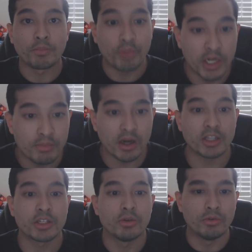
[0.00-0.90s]
Pretty
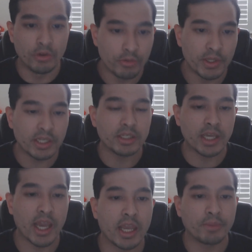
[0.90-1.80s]
much, RWBY,
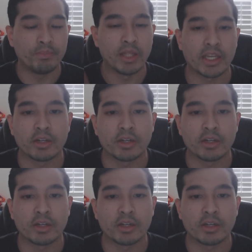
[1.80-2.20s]
Yang, Blake,